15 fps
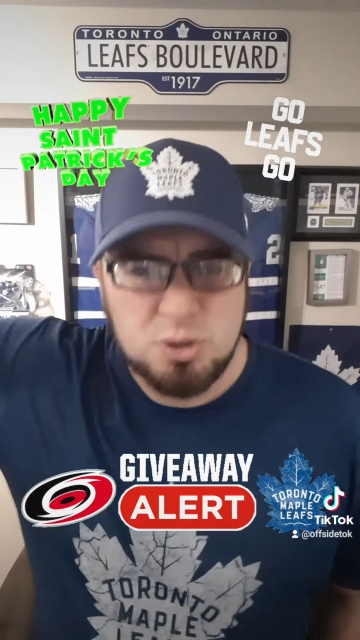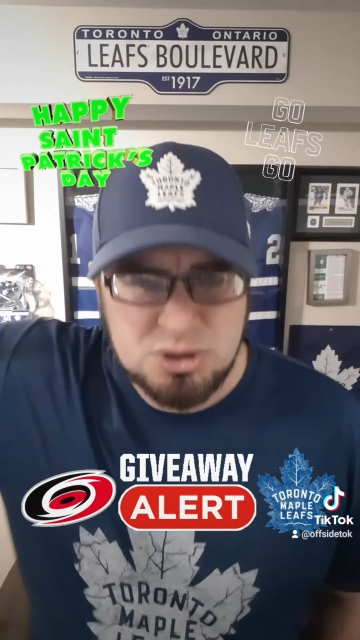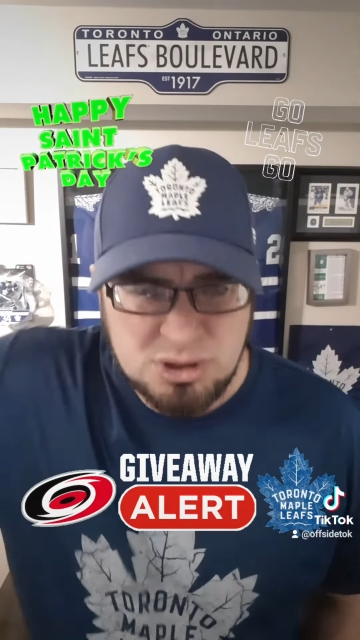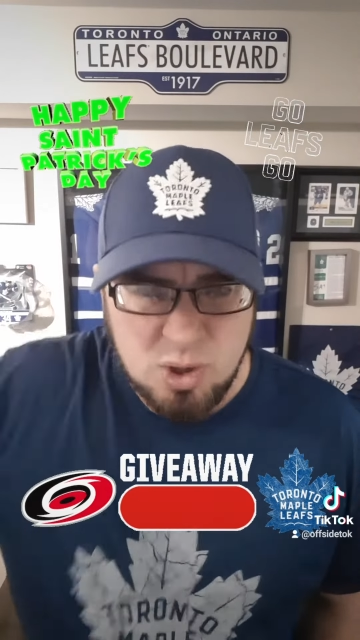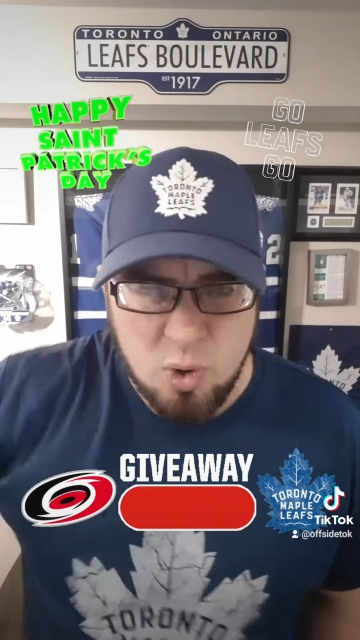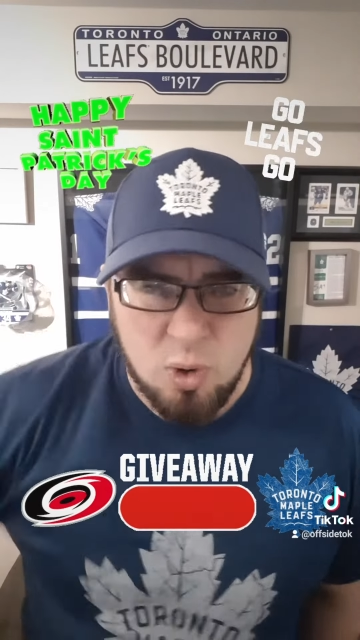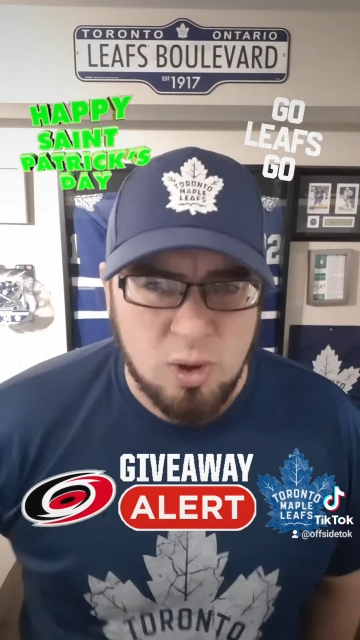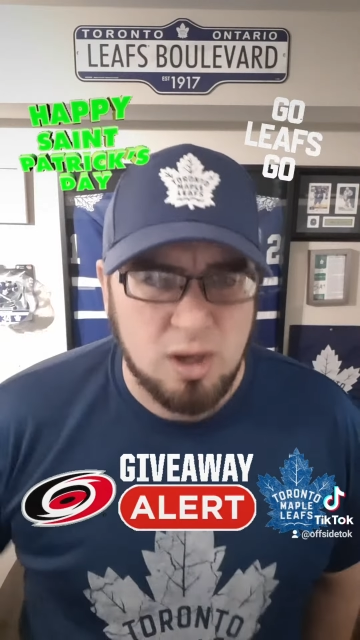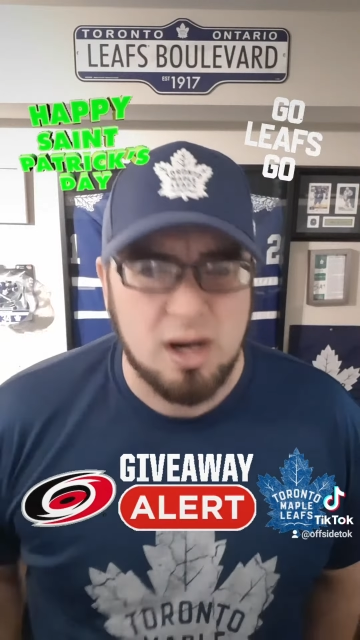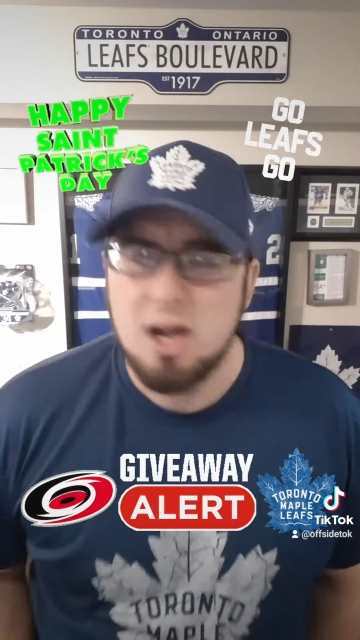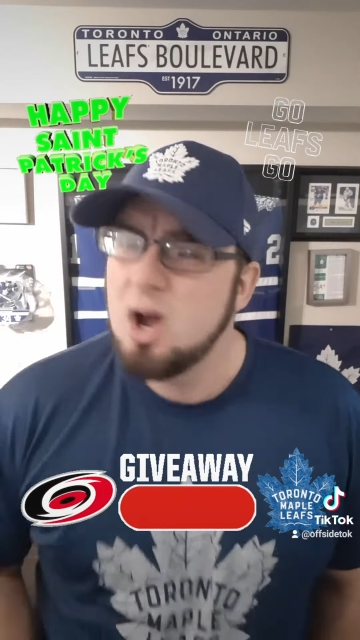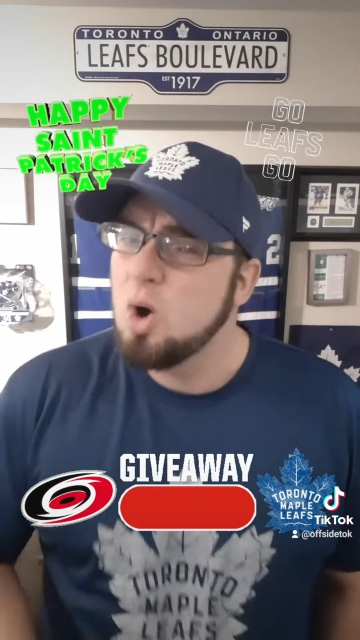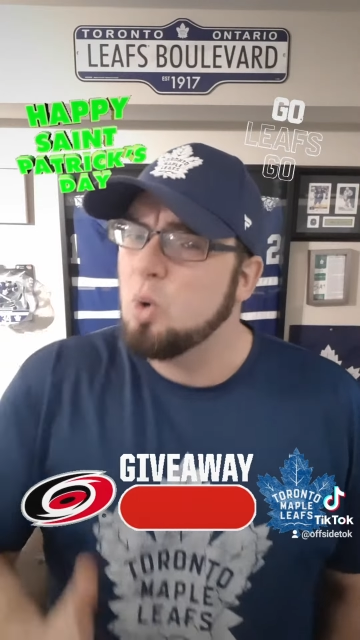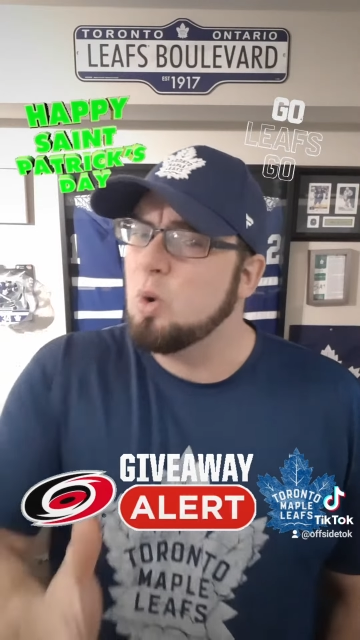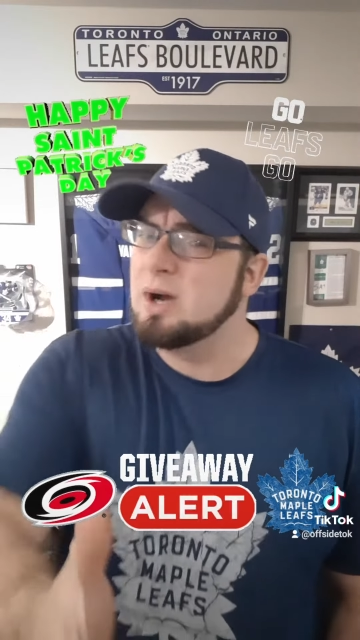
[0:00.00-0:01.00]
score.
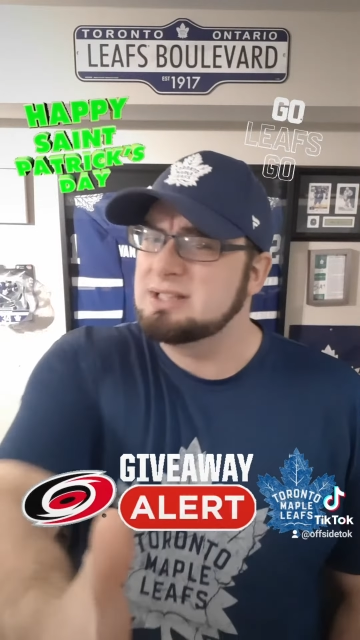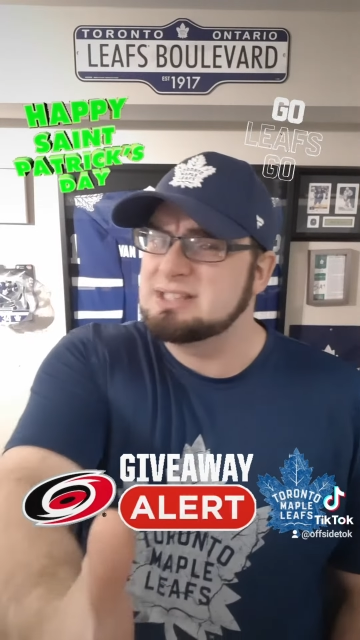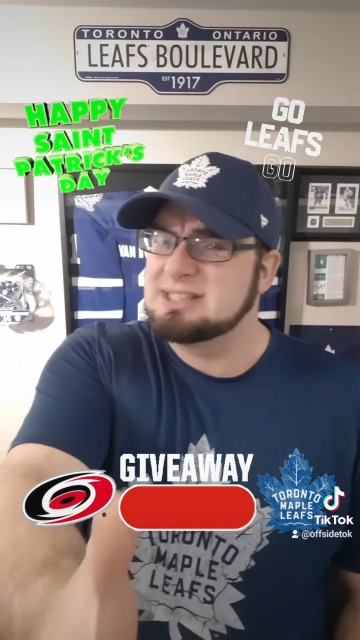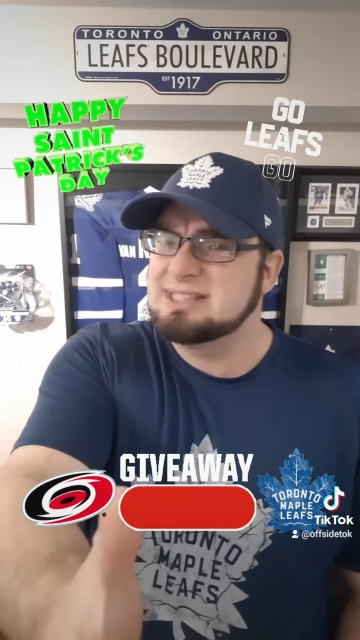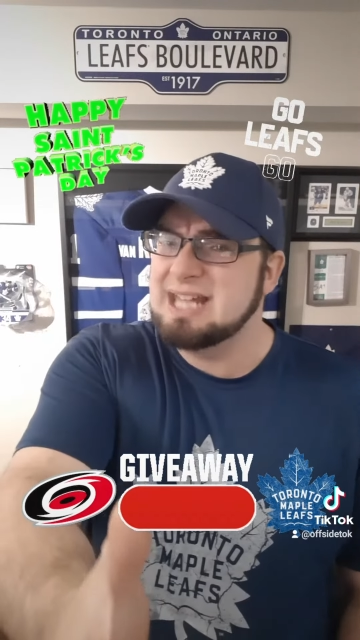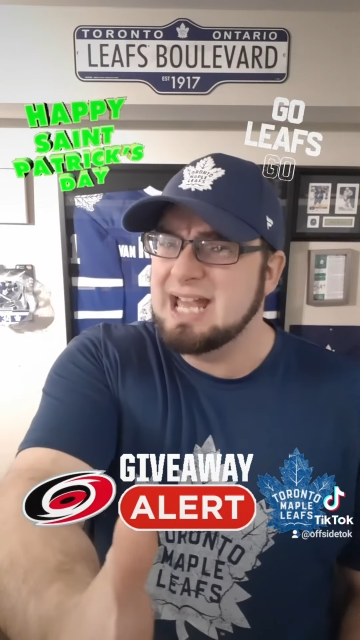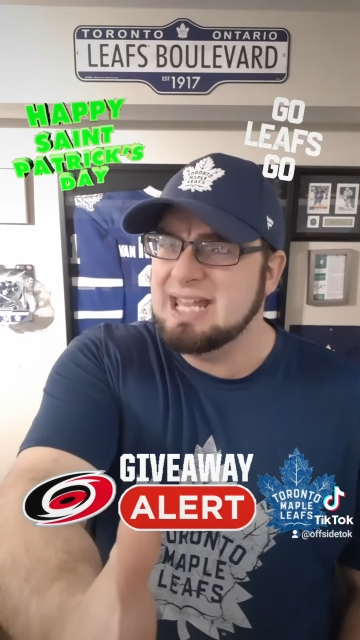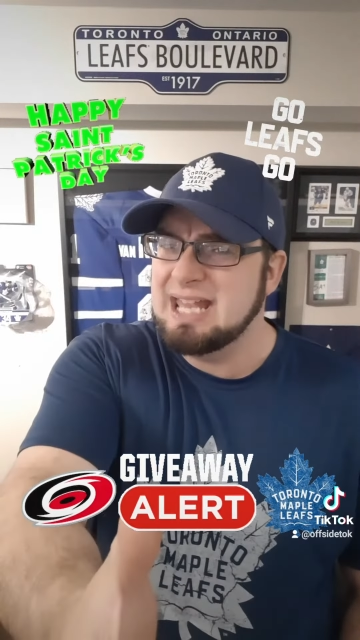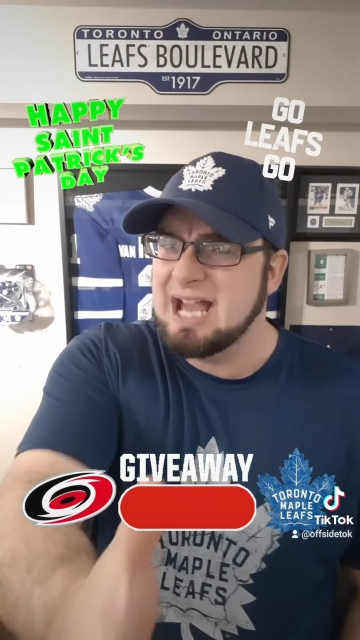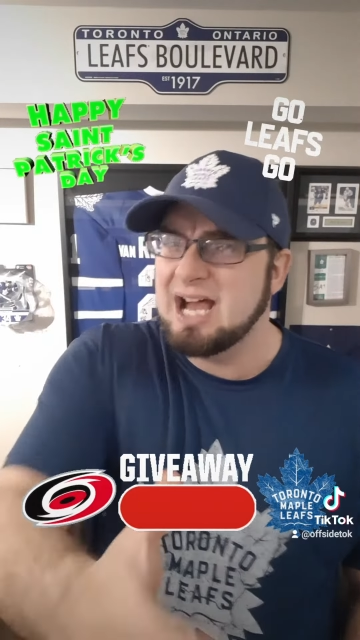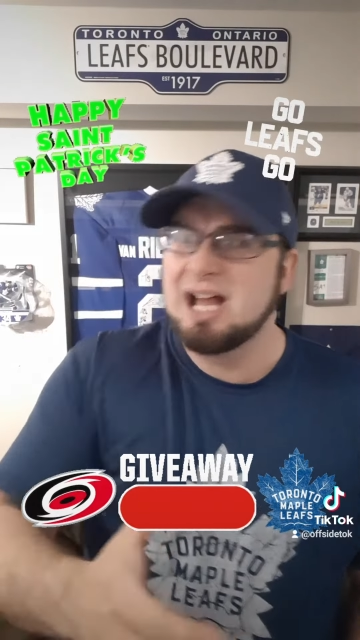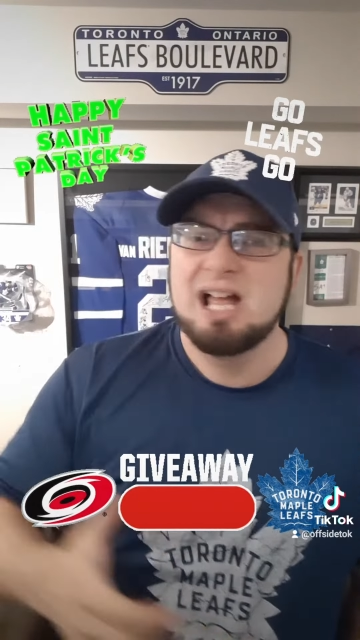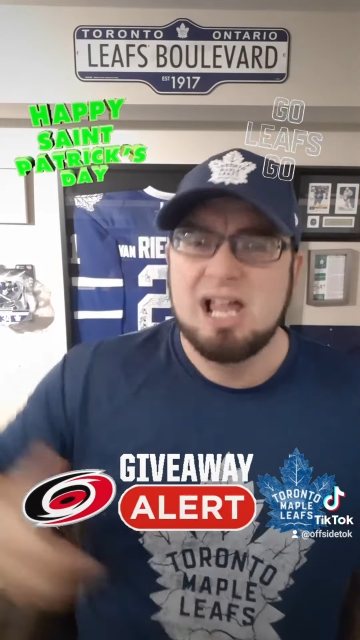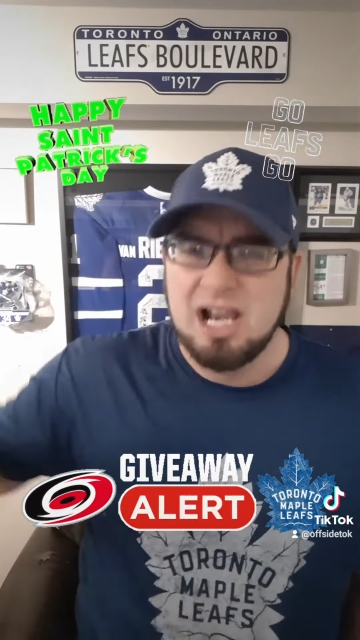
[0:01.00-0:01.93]
What say ya?